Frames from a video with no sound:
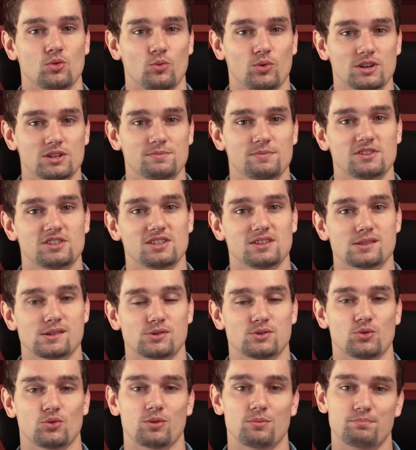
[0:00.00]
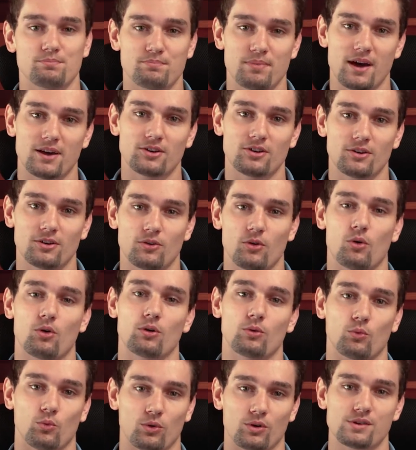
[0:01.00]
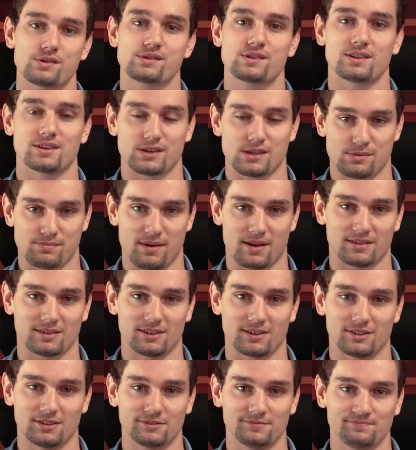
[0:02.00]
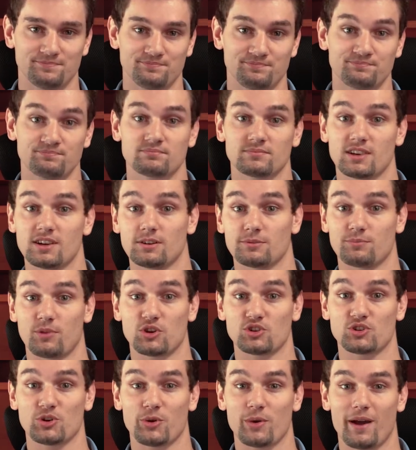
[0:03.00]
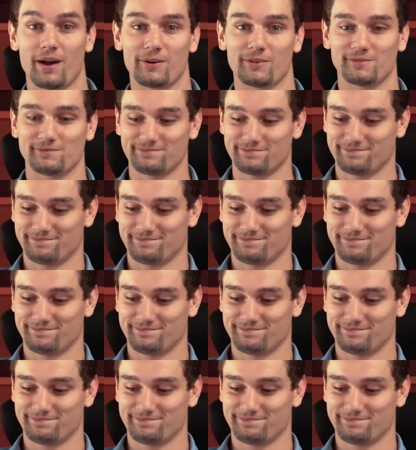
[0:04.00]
which machines are doing better or worse than expected. Here, I'll show you how.